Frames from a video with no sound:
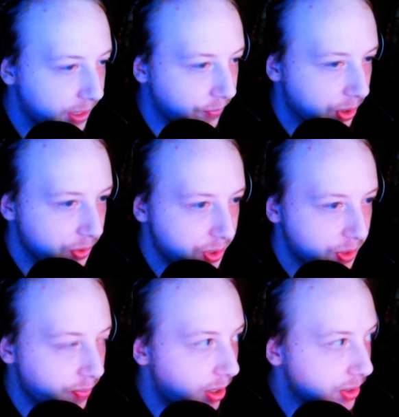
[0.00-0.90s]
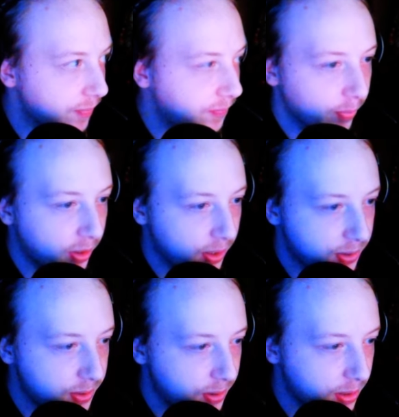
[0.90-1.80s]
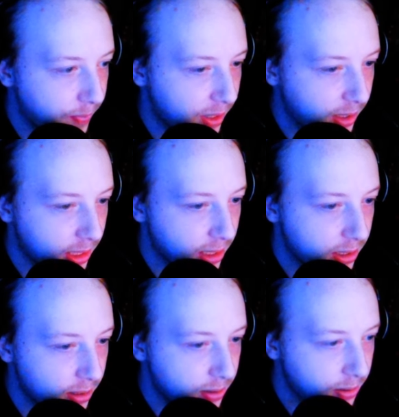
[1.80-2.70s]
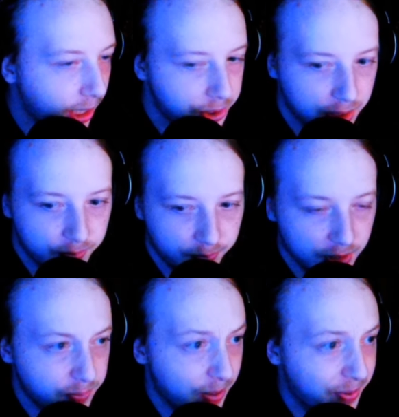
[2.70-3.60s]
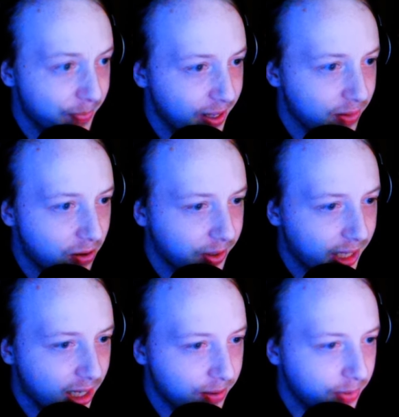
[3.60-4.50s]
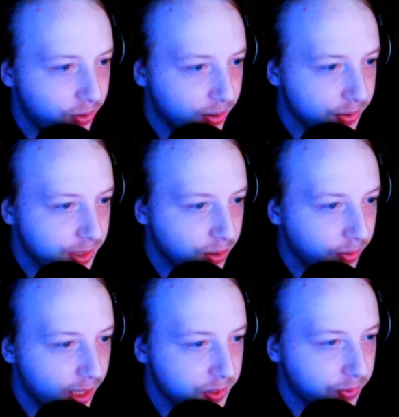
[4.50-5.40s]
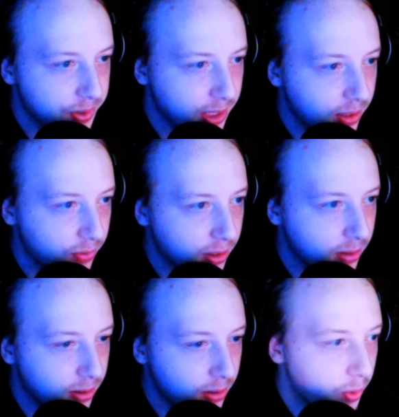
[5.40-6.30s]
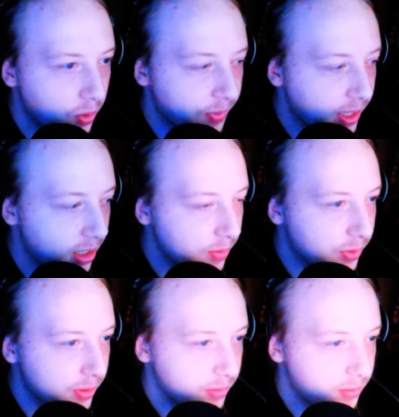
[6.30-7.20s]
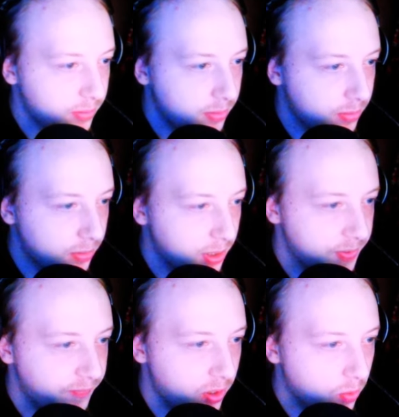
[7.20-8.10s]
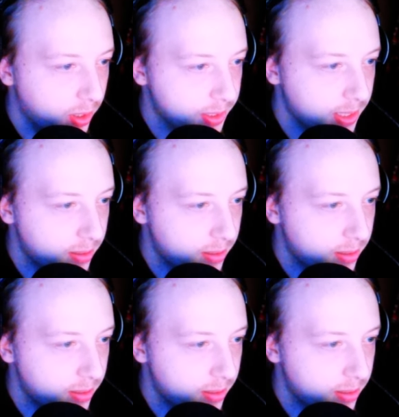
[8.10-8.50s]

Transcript: I think they reduced the spawns of armor plates because I barely get any. Actually, this might be a long game. I don't even see no expos anywhere. There's one over there, but it's far away as